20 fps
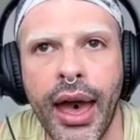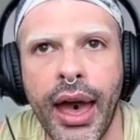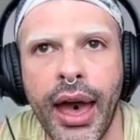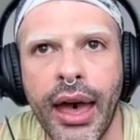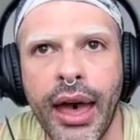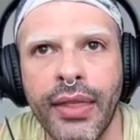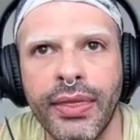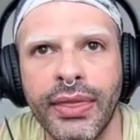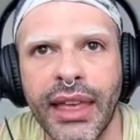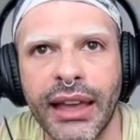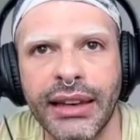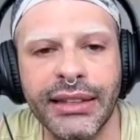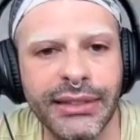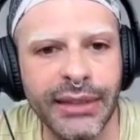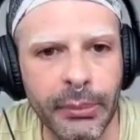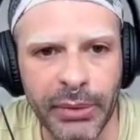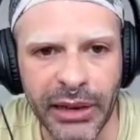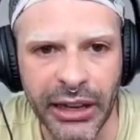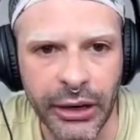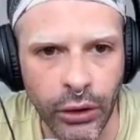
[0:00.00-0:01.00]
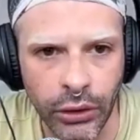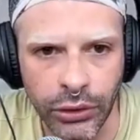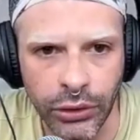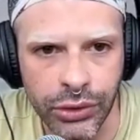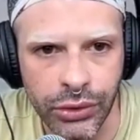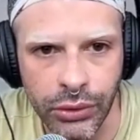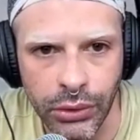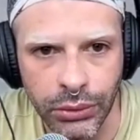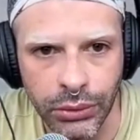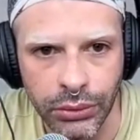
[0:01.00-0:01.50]
And that is simply not
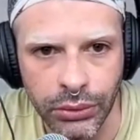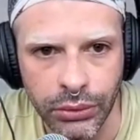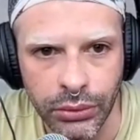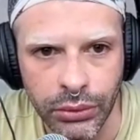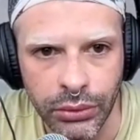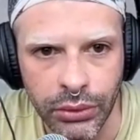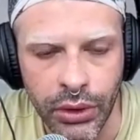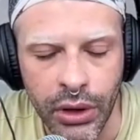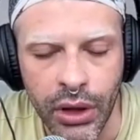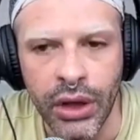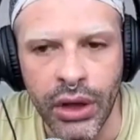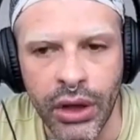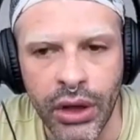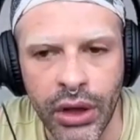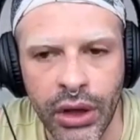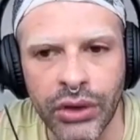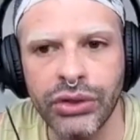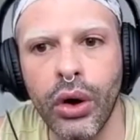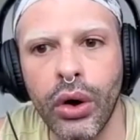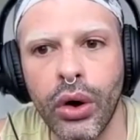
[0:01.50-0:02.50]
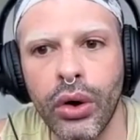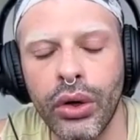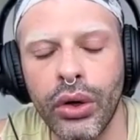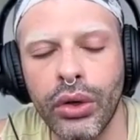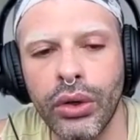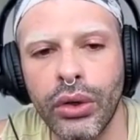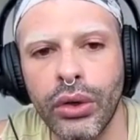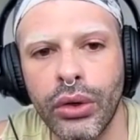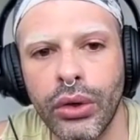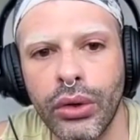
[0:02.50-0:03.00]
true. So
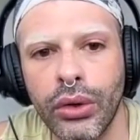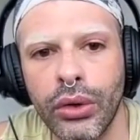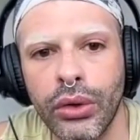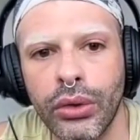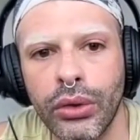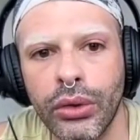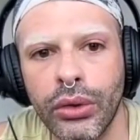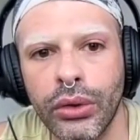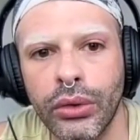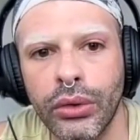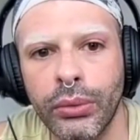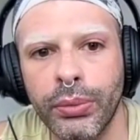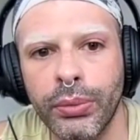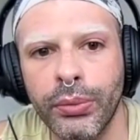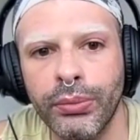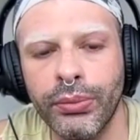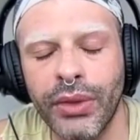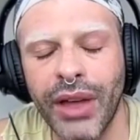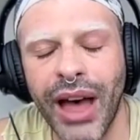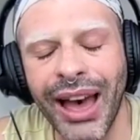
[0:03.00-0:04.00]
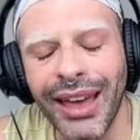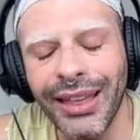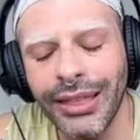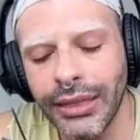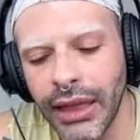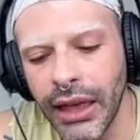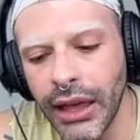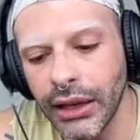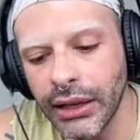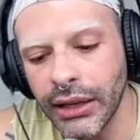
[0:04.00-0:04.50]
I
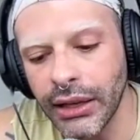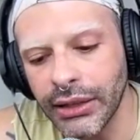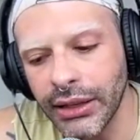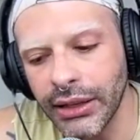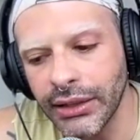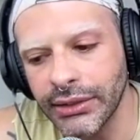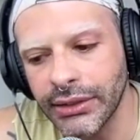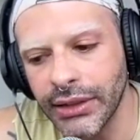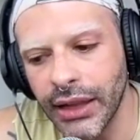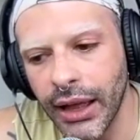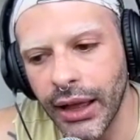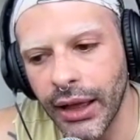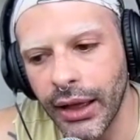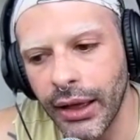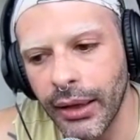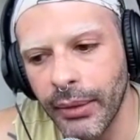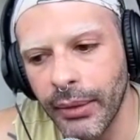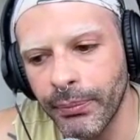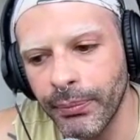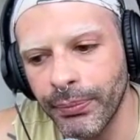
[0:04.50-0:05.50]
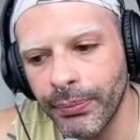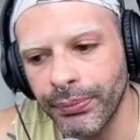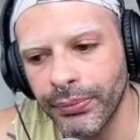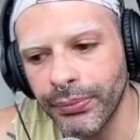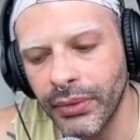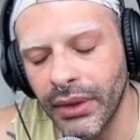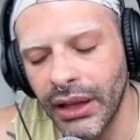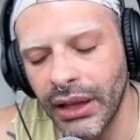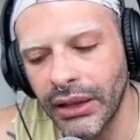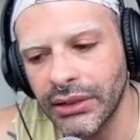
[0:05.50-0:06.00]
think it is
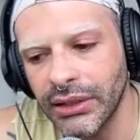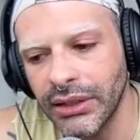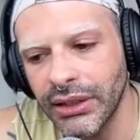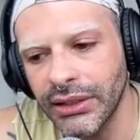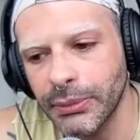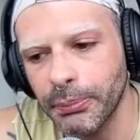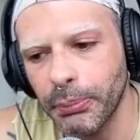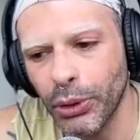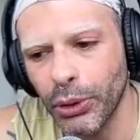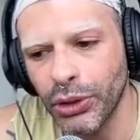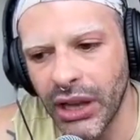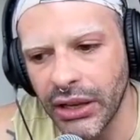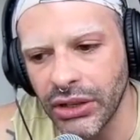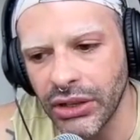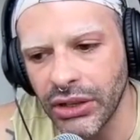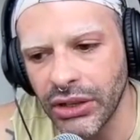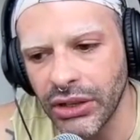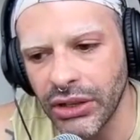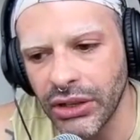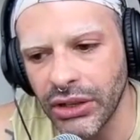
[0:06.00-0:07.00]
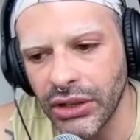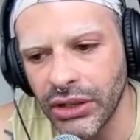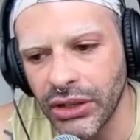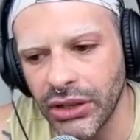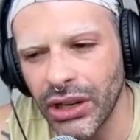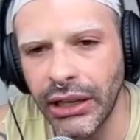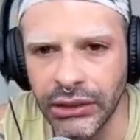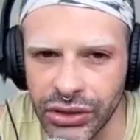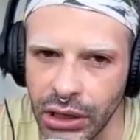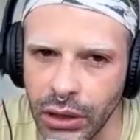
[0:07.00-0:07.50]

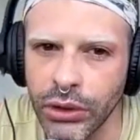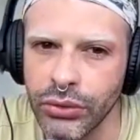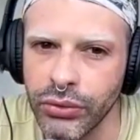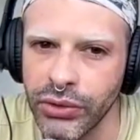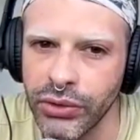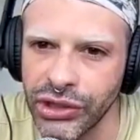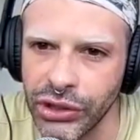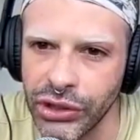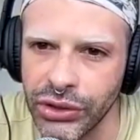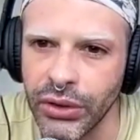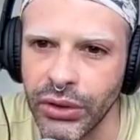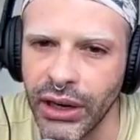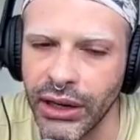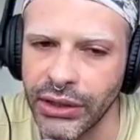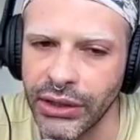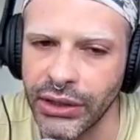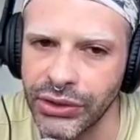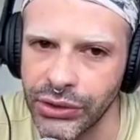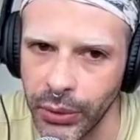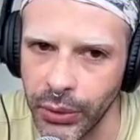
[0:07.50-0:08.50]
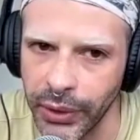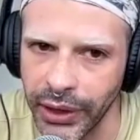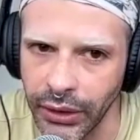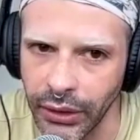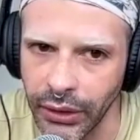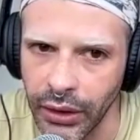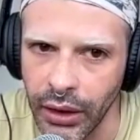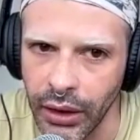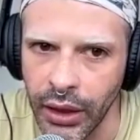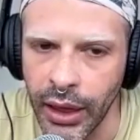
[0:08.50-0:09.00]
potentially interesting what Rishi Sunak is
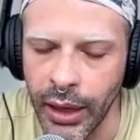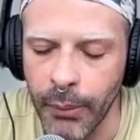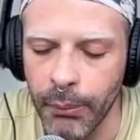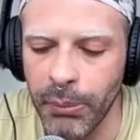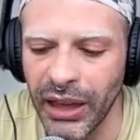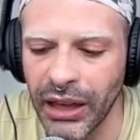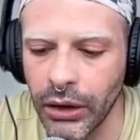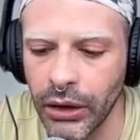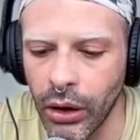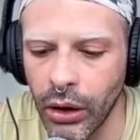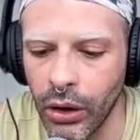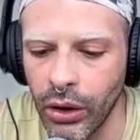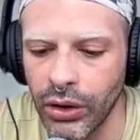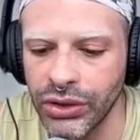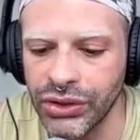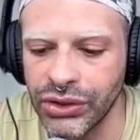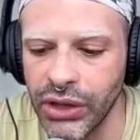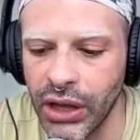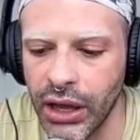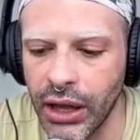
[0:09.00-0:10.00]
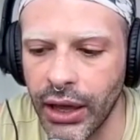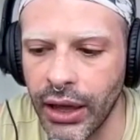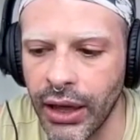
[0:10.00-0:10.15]
doing, because